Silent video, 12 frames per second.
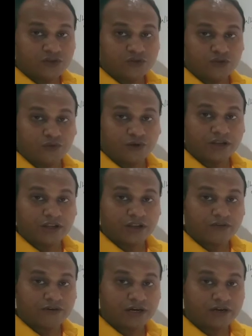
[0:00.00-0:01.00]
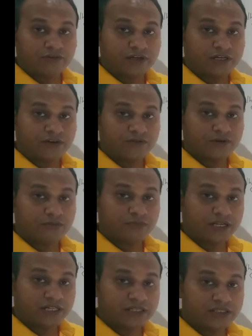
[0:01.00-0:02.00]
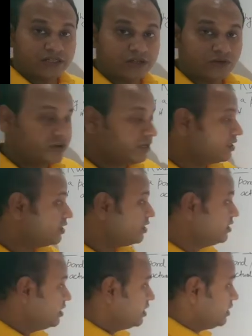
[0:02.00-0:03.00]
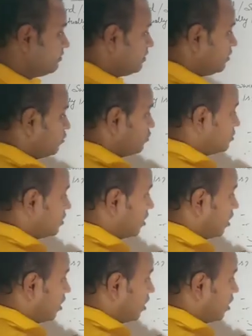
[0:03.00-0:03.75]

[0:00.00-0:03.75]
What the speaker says: So when a ray of light will enter from denser to rarer, then it will goes